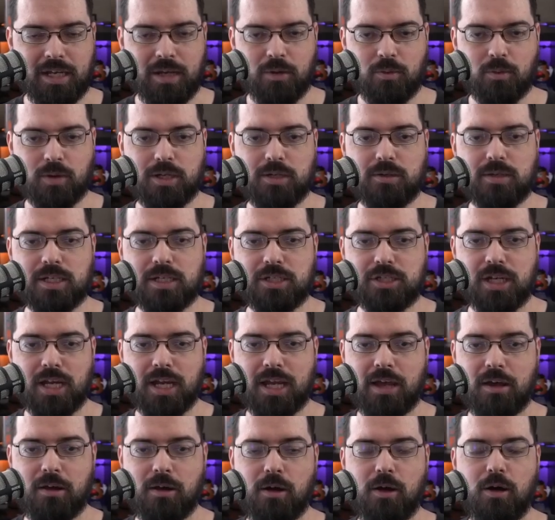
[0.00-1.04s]
where you can check
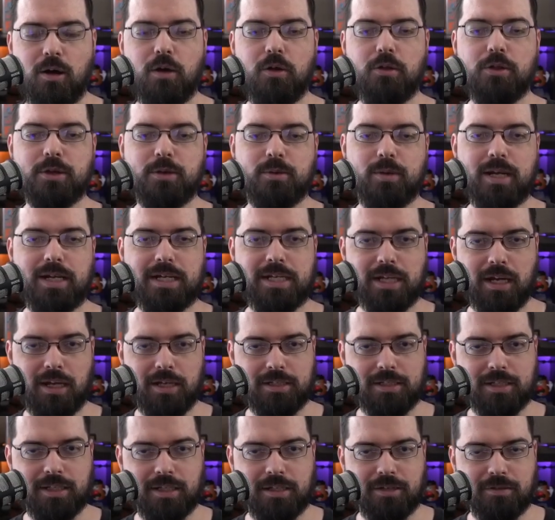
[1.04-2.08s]
out all the great
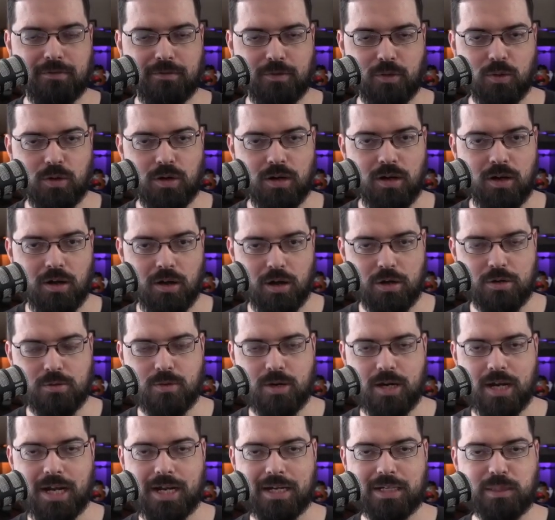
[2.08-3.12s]
content for
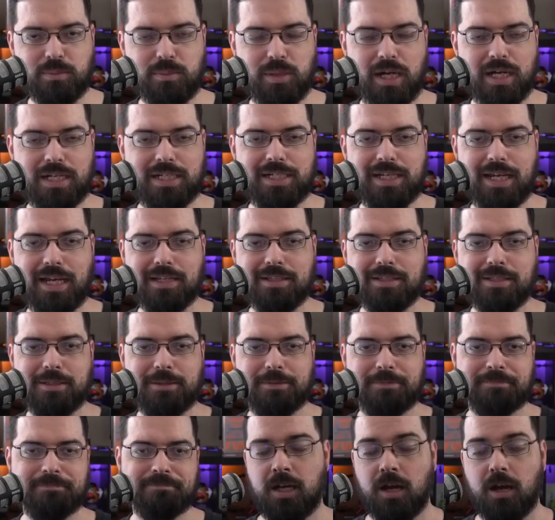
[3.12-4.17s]
Hardware Addicts Podcast.
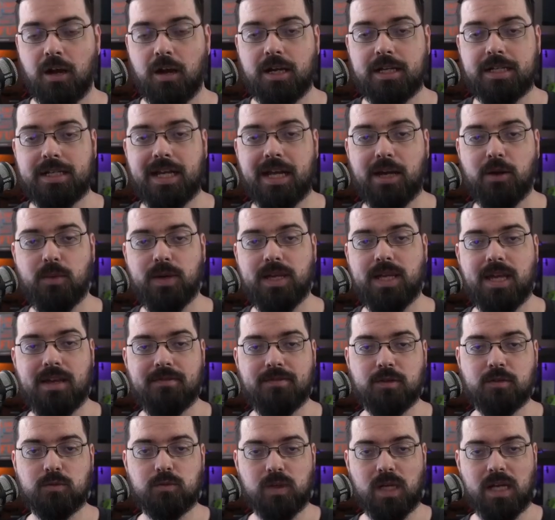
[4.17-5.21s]
All right, now we have
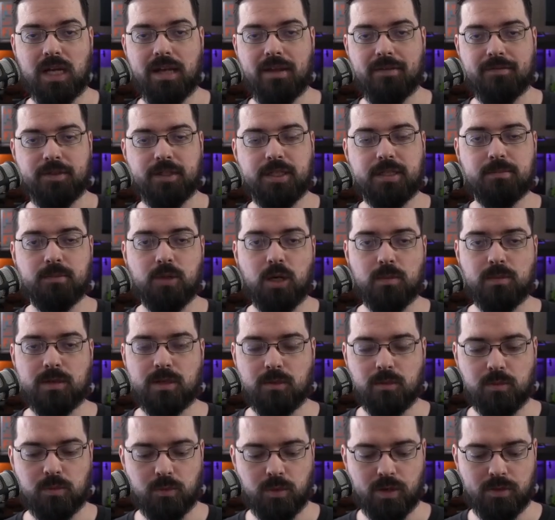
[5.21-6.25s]
arrived to the
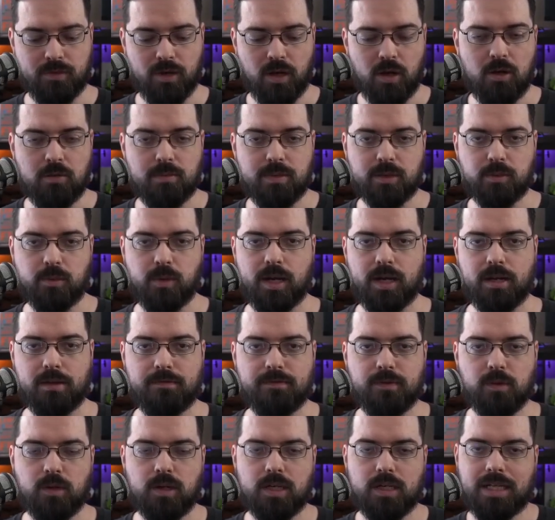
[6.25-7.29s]
moment we've all been waiting
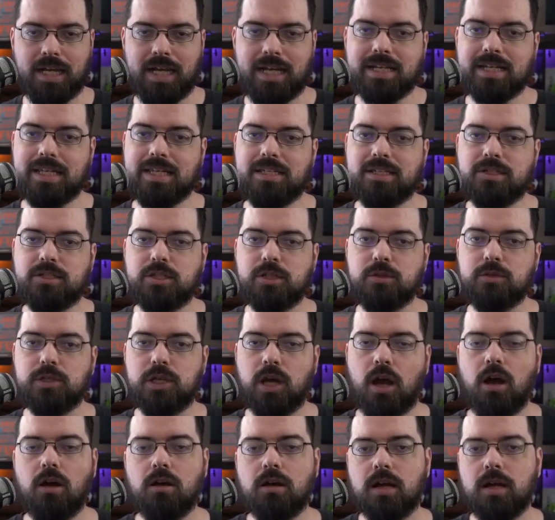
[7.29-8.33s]
for, and that is to
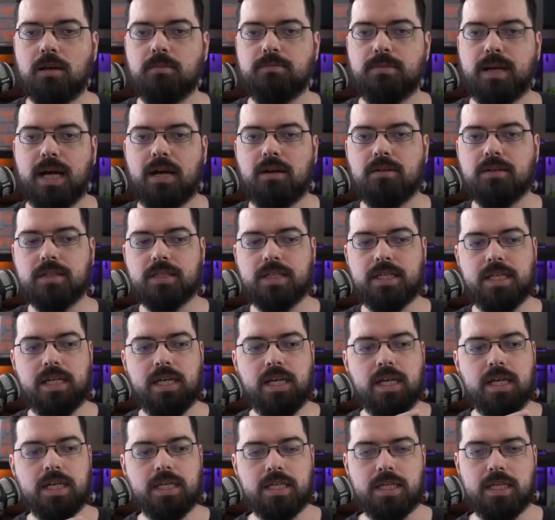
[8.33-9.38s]
talk about the
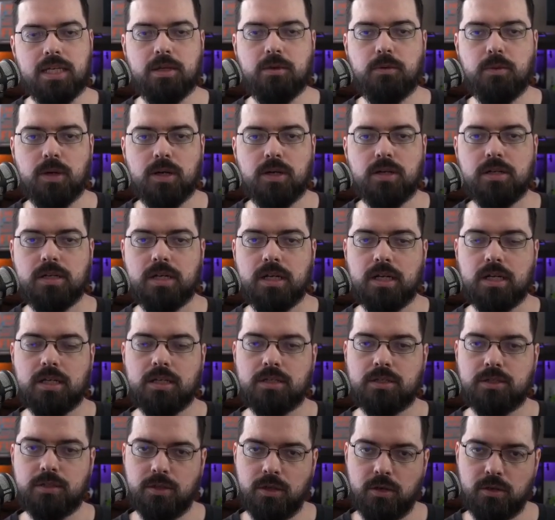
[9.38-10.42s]
keyword
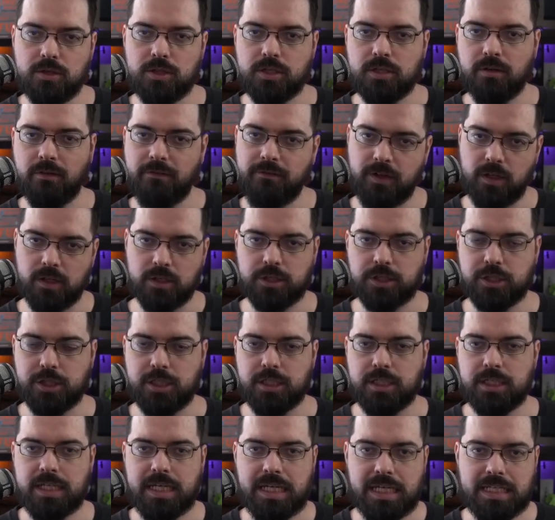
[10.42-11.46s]
search
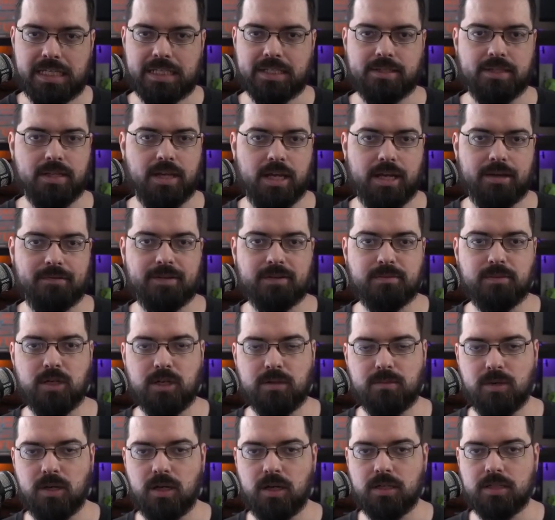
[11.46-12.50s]
function inside of the
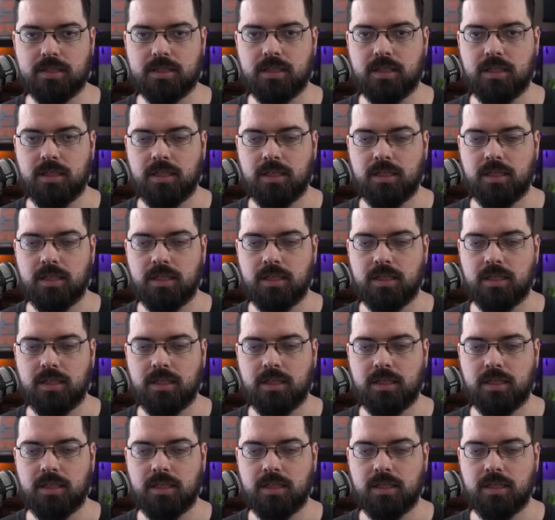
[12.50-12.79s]
bookmarks.